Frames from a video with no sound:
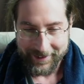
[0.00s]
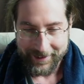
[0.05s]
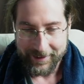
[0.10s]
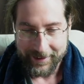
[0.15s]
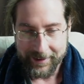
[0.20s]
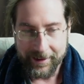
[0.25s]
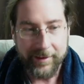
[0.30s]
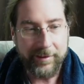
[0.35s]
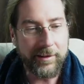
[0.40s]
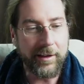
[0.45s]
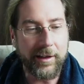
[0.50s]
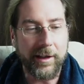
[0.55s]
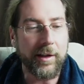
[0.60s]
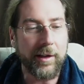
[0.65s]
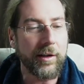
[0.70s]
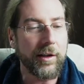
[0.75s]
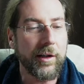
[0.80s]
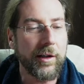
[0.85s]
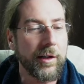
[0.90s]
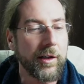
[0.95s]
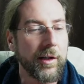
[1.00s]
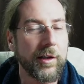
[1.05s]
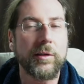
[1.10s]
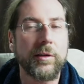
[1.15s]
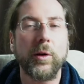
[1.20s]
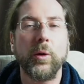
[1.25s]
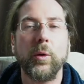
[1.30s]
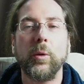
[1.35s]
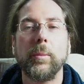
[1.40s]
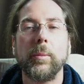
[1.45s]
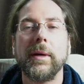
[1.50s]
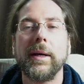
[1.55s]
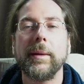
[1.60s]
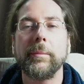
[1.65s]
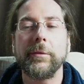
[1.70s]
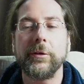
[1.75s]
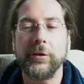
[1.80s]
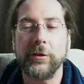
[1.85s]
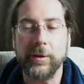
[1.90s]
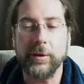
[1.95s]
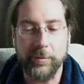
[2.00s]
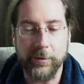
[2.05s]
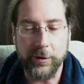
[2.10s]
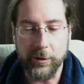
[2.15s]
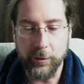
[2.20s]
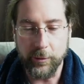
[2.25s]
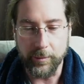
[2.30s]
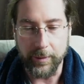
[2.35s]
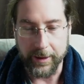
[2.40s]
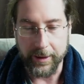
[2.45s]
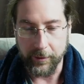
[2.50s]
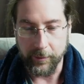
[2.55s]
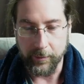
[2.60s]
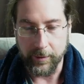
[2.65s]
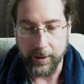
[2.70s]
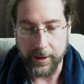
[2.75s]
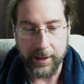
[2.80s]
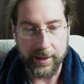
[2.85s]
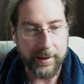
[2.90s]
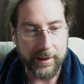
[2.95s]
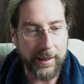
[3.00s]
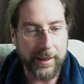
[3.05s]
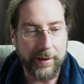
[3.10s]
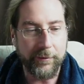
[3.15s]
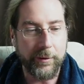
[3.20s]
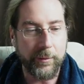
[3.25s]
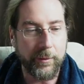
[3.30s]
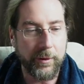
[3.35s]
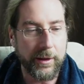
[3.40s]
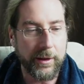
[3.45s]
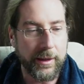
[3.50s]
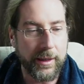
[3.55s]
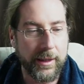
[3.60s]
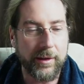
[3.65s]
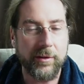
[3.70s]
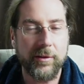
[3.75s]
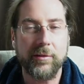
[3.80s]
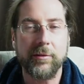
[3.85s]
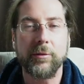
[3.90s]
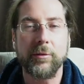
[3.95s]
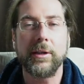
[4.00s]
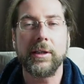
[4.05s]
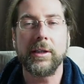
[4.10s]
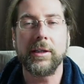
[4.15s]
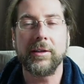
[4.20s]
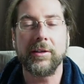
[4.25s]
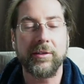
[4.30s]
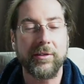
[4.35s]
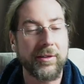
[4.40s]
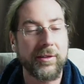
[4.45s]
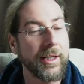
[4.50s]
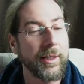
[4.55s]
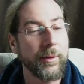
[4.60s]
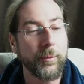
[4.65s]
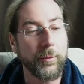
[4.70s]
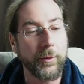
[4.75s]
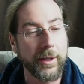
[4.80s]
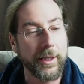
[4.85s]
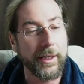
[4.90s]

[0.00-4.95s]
There's a, a, a low membership too, by the way, and everyone gets treated the same way.